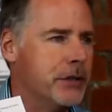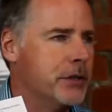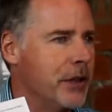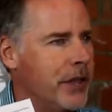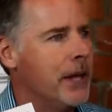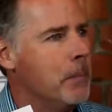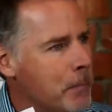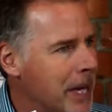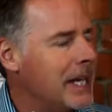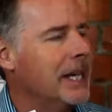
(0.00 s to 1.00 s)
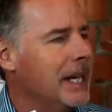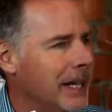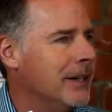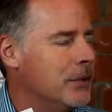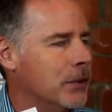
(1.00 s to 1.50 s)
to then make it
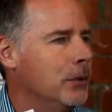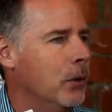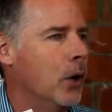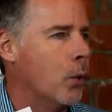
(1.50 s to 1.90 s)
into a